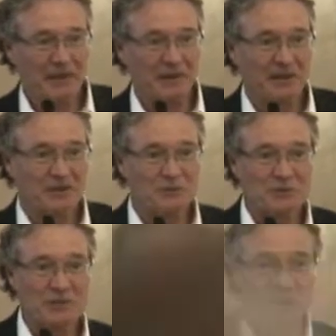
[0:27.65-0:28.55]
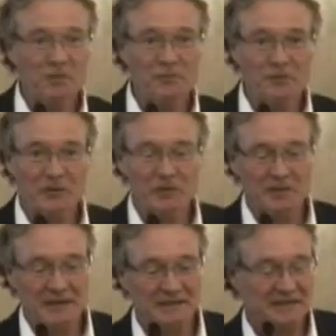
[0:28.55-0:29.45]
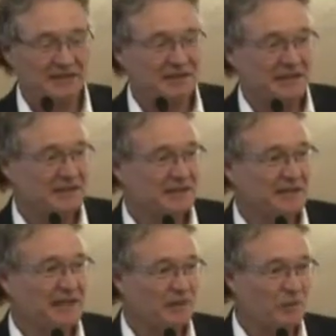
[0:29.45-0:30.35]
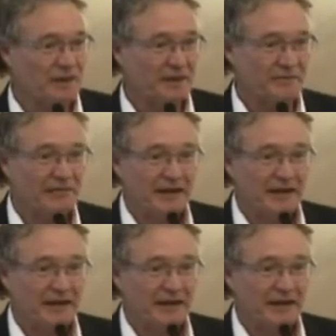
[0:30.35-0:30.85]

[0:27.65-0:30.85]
London was my home until 1991.